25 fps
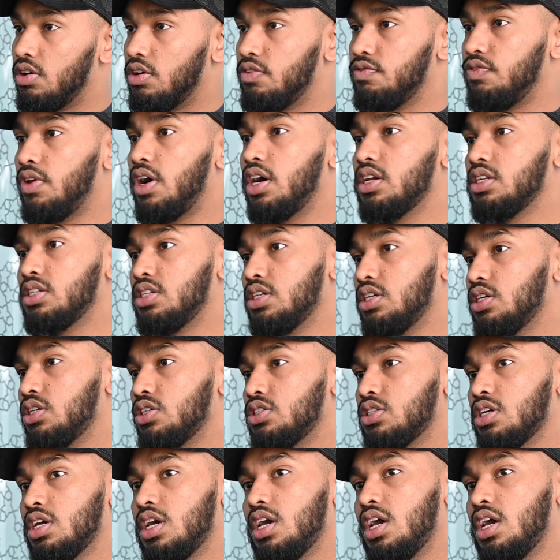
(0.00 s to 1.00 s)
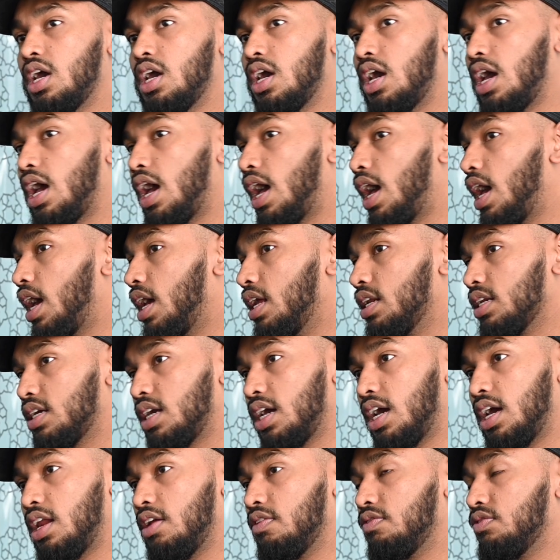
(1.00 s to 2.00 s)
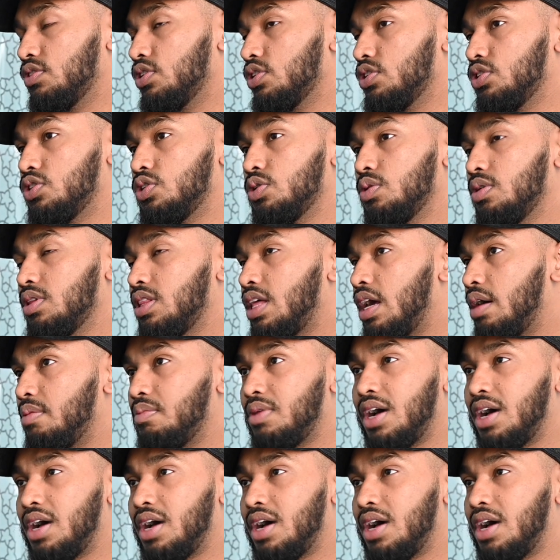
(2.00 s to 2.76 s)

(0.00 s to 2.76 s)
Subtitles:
advantage and kind of just doing that.